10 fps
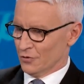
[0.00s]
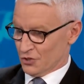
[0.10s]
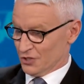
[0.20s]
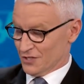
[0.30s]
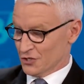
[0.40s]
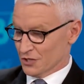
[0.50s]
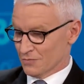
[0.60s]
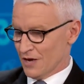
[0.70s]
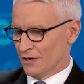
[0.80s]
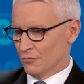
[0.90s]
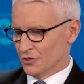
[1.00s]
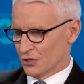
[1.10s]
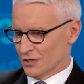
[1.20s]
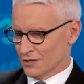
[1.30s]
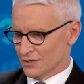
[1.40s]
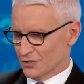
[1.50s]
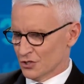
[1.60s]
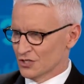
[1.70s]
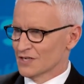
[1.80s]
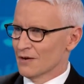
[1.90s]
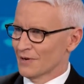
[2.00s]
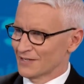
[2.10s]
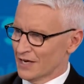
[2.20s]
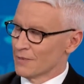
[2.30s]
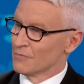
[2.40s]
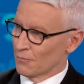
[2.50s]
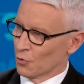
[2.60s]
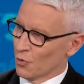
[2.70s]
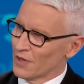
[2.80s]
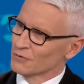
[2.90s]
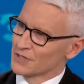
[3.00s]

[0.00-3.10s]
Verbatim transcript: which he's just made, which is, she's not my type, number one,